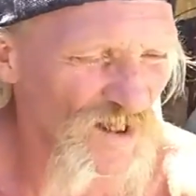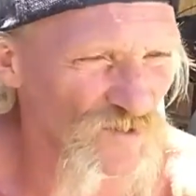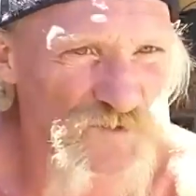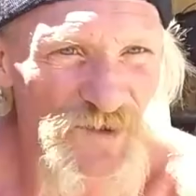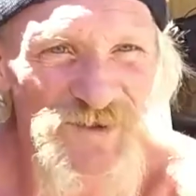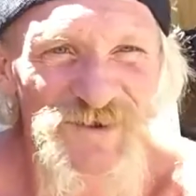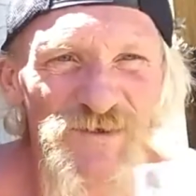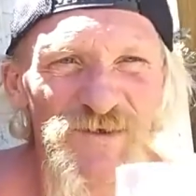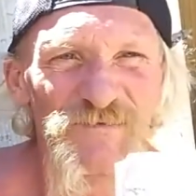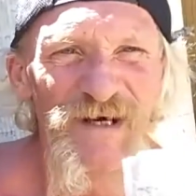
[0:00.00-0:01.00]
the hardware
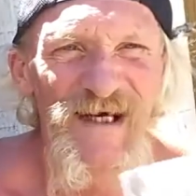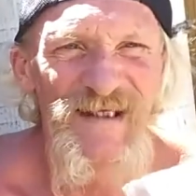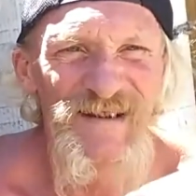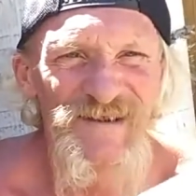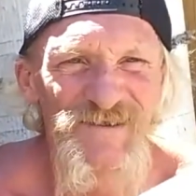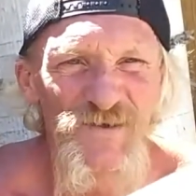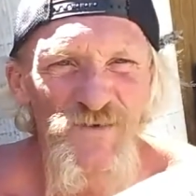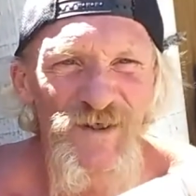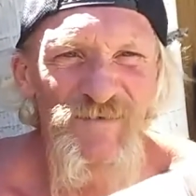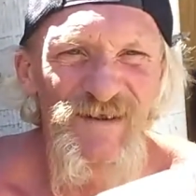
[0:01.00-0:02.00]
store and buy these
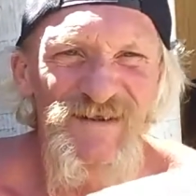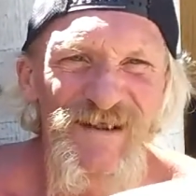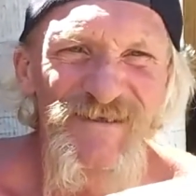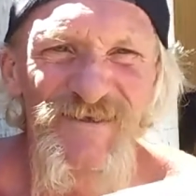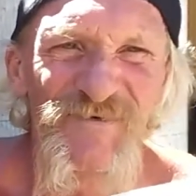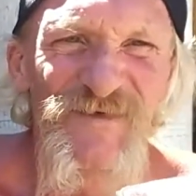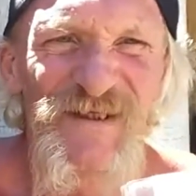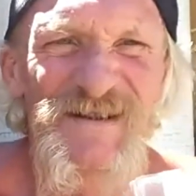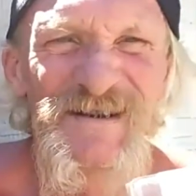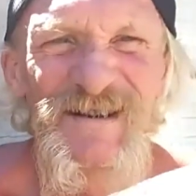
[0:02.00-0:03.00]
little rivets. I don't know if
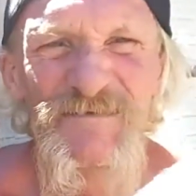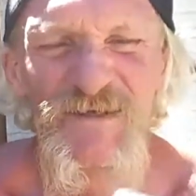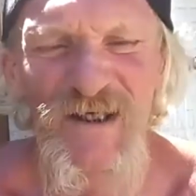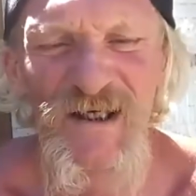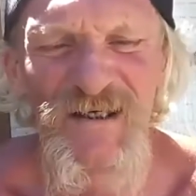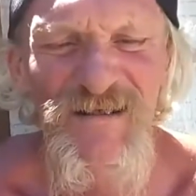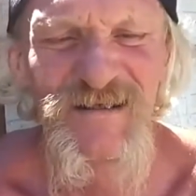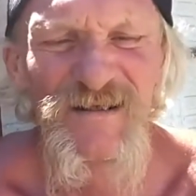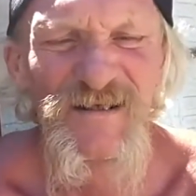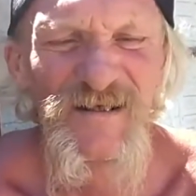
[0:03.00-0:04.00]
you can see them or
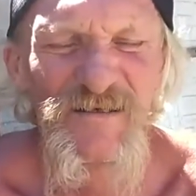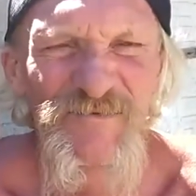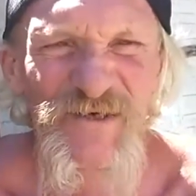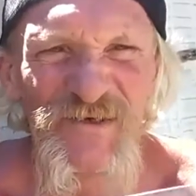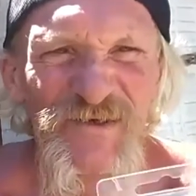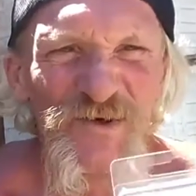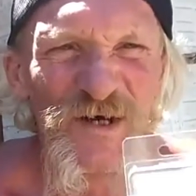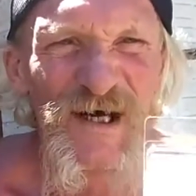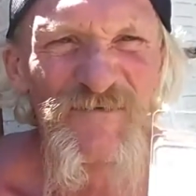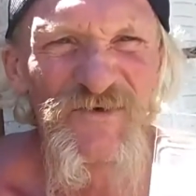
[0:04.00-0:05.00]
not. They're a
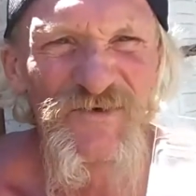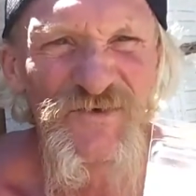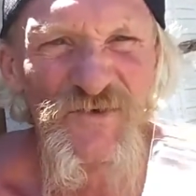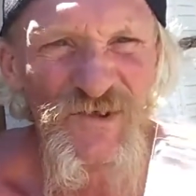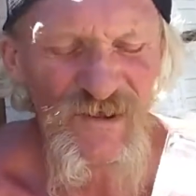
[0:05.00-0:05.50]
little heavier